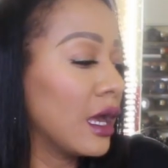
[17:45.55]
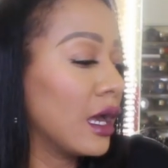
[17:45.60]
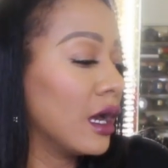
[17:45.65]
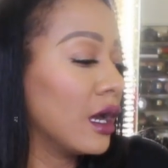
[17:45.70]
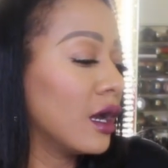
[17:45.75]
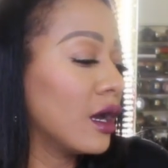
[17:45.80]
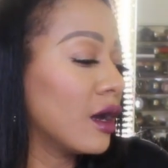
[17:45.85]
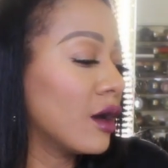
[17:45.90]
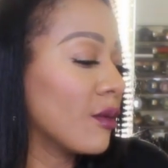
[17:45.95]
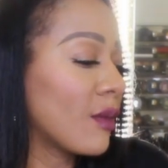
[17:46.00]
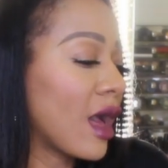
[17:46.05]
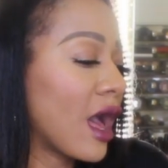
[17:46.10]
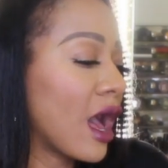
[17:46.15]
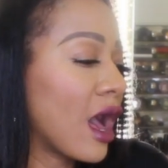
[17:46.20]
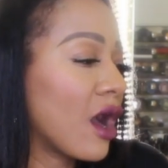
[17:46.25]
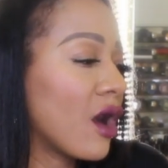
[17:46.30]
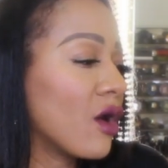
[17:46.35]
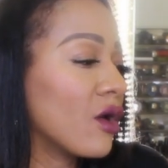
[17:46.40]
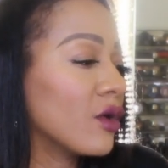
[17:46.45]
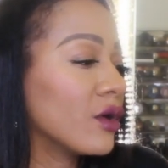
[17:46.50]
um,
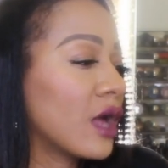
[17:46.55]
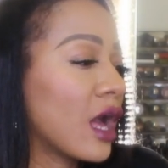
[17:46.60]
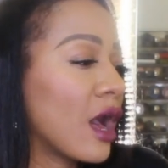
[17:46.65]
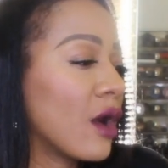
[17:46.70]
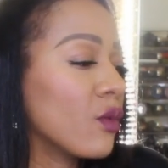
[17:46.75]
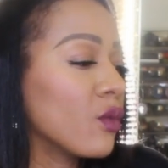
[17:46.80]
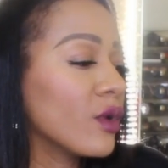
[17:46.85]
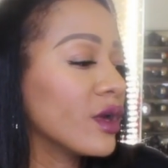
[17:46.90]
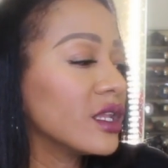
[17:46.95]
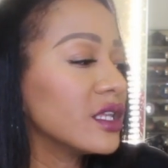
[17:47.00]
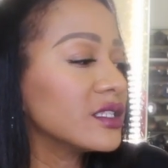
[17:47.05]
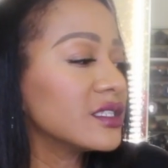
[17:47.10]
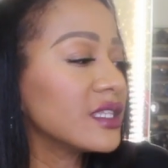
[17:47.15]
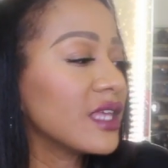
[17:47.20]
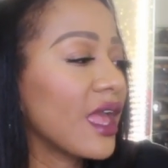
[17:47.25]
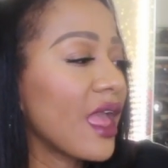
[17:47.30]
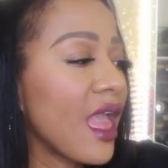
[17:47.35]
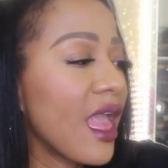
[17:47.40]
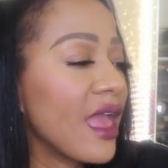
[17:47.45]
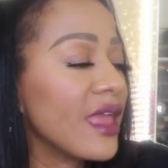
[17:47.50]
how I wanted
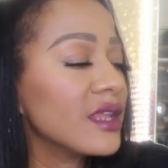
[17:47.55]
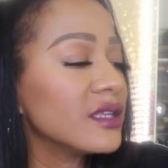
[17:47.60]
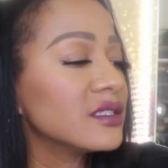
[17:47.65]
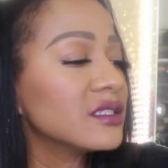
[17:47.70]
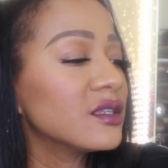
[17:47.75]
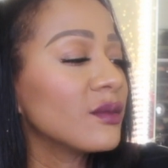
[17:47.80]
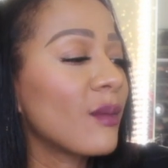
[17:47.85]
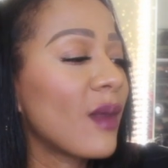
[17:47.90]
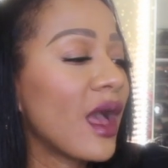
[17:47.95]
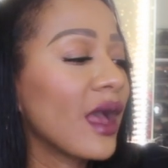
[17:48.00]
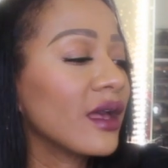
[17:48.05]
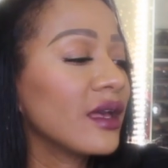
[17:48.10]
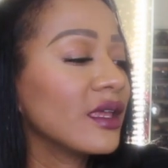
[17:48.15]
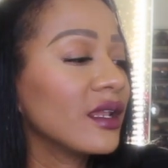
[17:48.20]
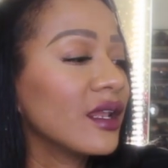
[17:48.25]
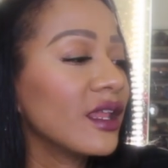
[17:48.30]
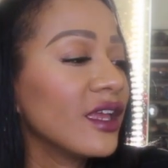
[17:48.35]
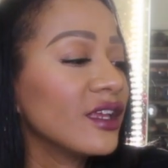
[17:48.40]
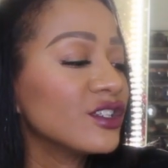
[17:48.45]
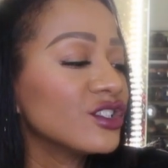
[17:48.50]
to add it to my
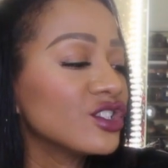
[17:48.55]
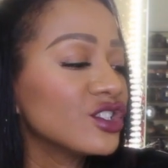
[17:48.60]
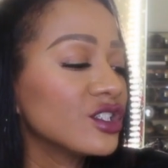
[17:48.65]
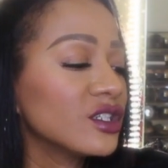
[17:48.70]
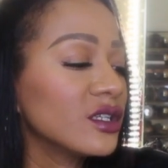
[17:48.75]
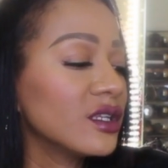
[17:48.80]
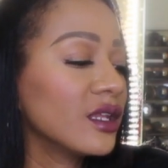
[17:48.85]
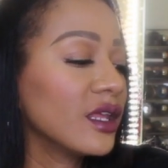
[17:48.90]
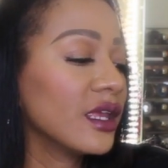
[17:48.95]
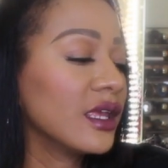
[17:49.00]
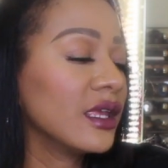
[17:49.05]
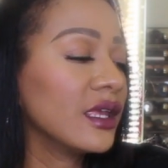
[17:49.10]
collection